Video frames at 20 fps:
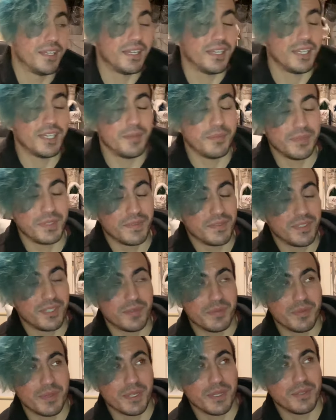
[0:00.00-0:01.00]
I'm giving
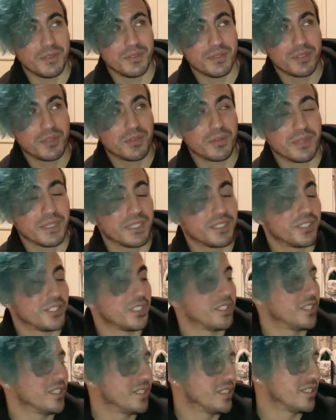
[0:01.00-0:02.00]
them out.
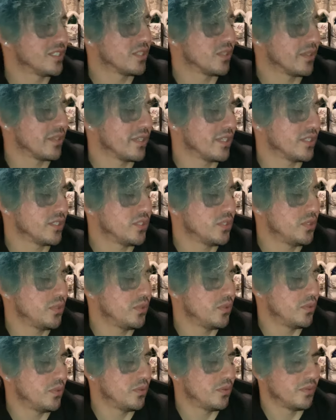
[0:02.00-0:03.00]
Correction. So I got
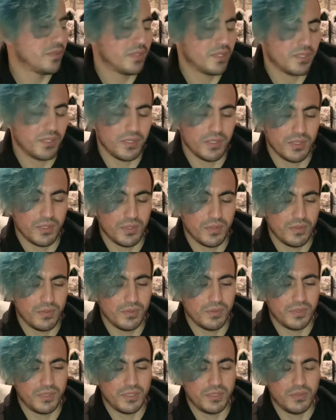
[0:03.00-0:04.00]
2.
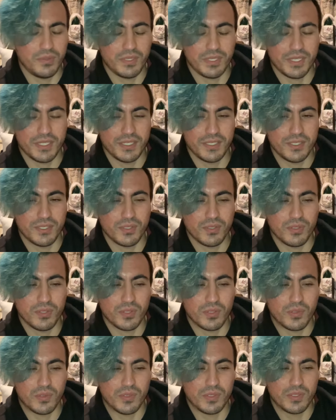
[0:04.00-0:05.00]
So you guys are
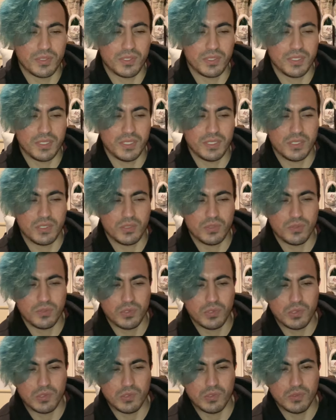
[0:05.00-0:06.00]
going to need
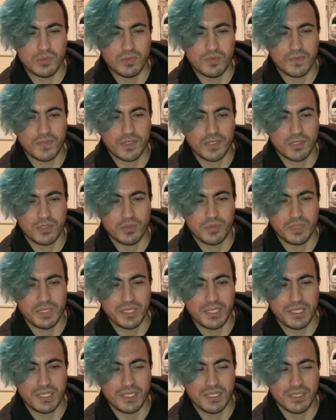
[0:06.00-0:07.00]
to follow
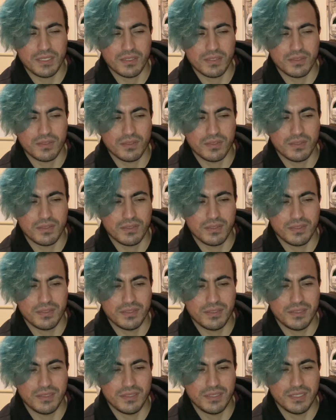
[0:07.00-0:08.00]
me
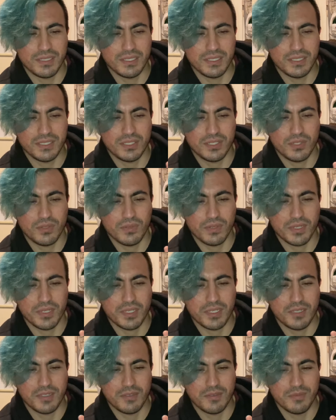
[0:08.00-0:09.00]
on
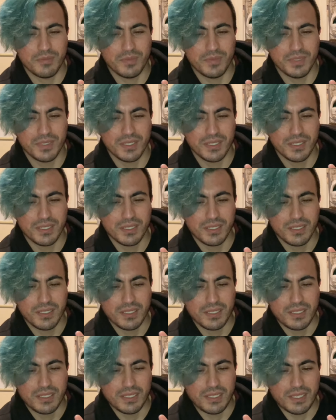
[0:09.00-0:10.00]
Instagram.
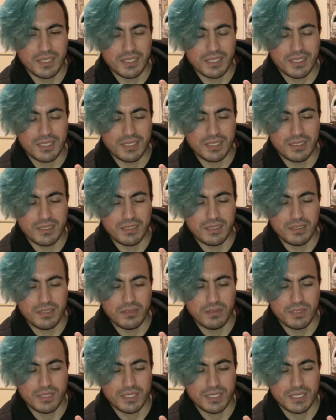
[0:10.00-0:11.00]
And
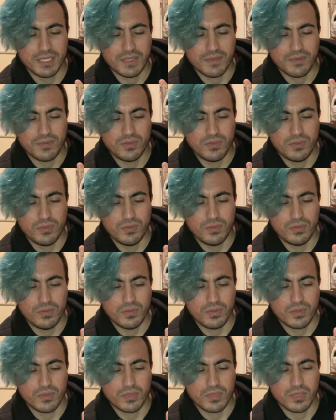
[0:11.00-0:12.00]
you guys have
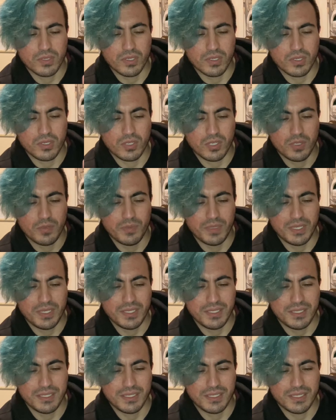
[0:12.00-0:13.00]
to
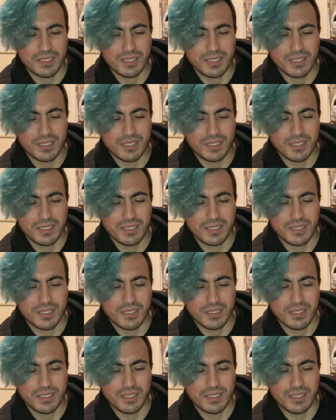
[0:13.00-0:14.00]
comment
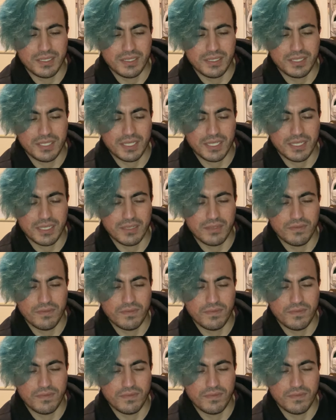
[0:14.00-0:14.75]
and tag